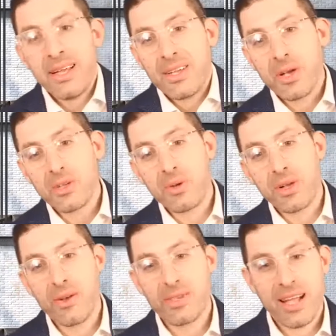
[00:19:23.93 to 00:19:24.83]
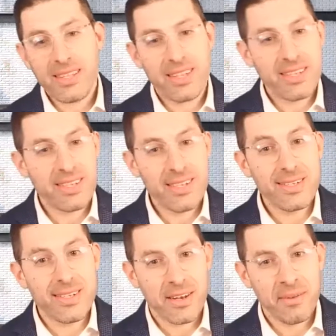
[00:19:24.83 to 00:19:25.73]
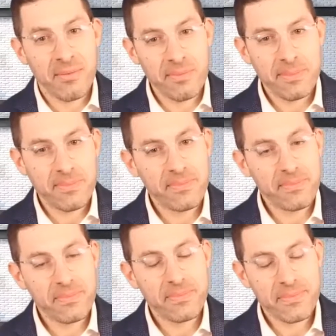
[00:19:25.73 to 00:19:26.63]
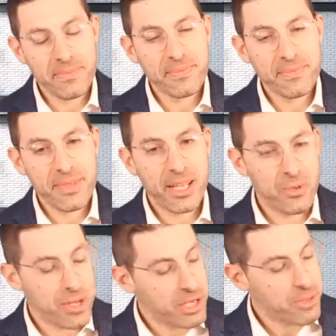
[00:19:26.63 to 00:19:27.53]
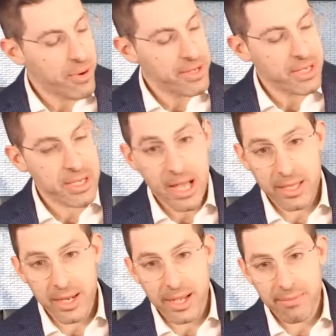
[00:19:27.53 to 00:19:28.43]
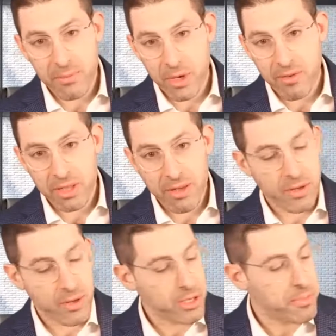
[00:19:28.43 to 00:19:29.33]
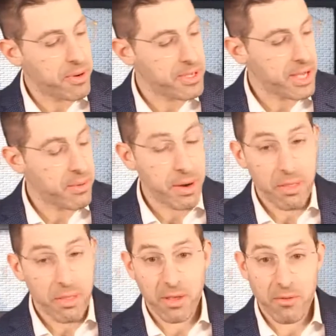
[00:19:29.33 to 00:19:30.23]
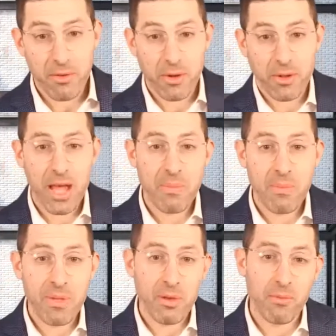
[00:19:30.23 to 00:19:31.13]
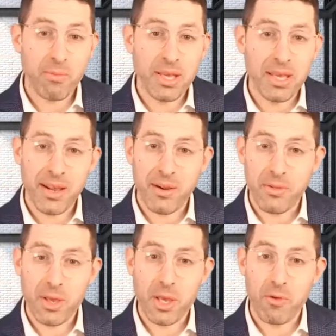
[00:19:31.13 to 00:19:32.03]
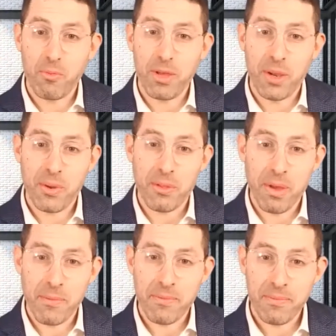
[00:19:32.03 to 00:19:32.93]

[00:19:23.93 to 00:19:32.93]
So as we close out to the season, as we experience this holiday, whatever level you're experiencing, I want to thank you for your time. Thank you for being here. Thank you for being with me.